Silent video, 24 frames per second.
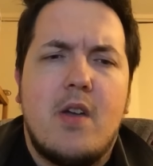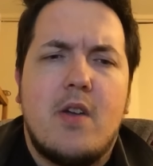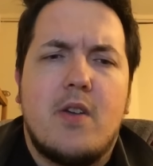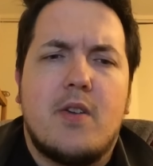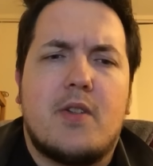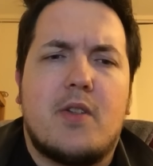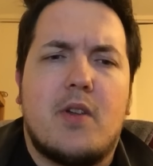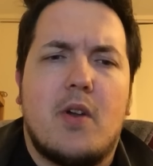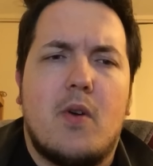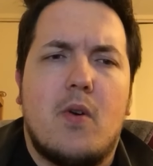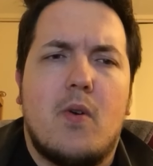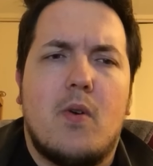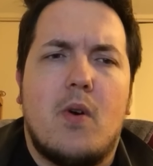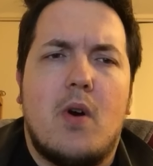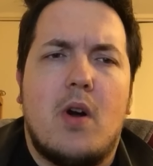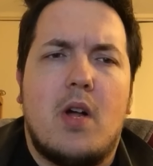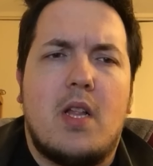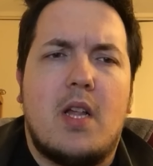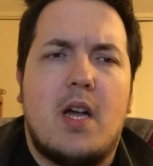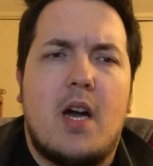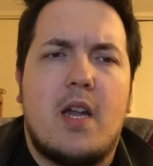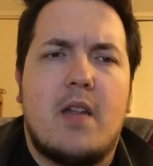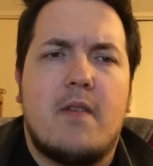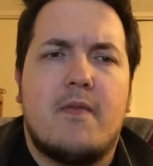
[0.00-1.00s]
So a
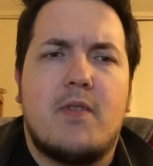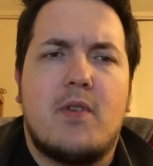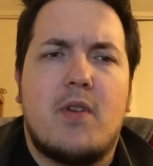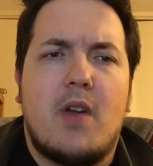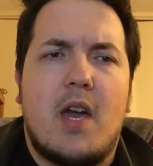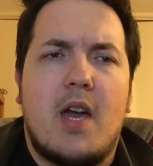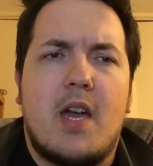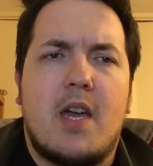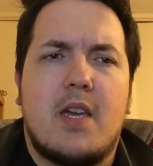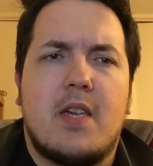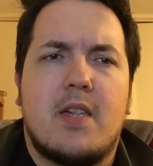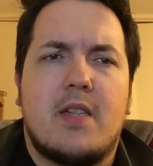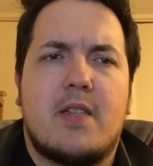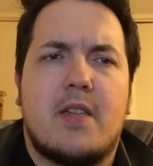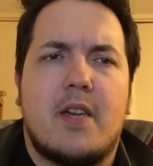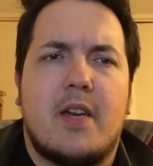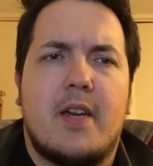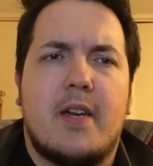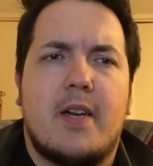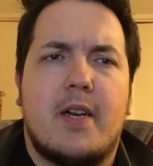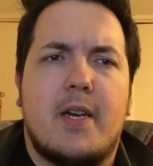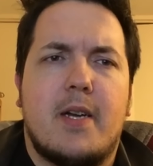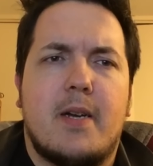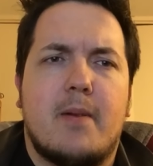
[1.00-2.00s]
lot of you guys,
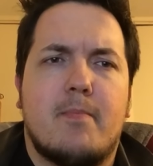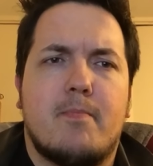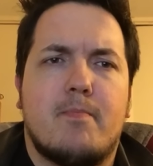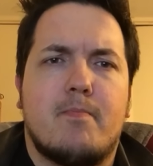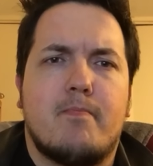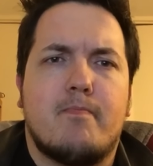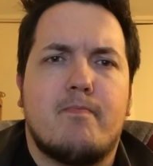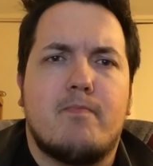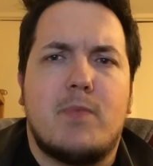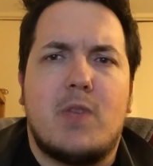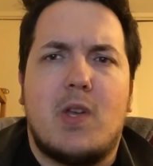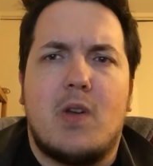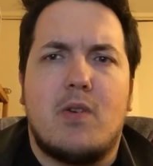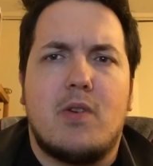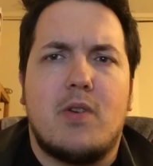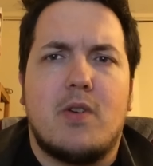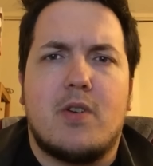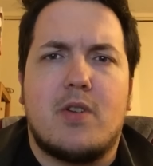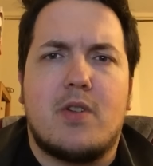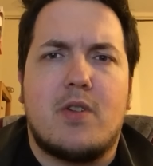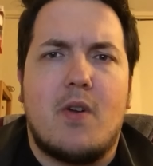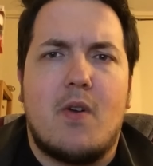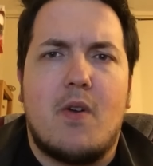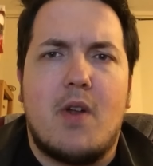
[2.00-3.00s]
you
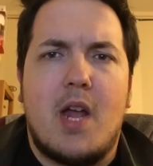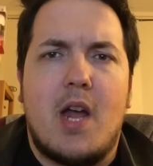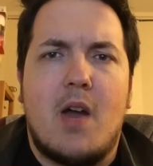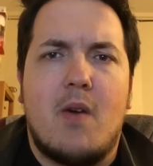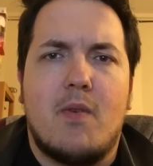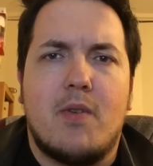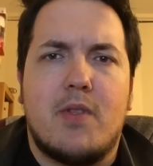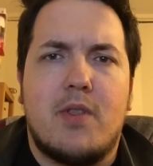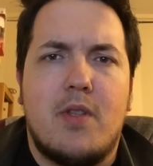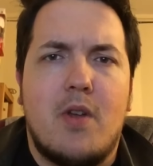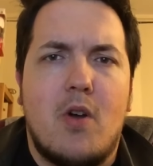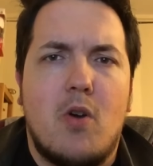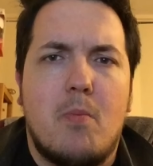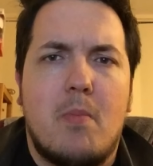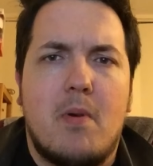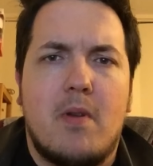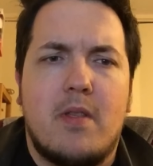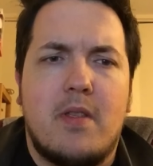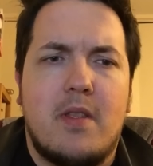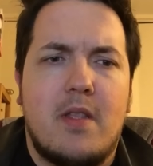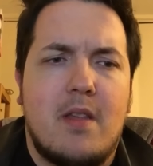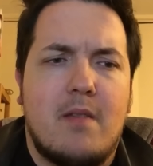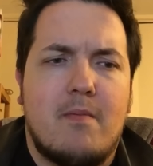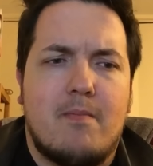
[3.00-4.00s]
start out with no
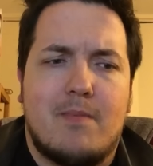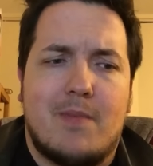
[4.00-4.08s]
button,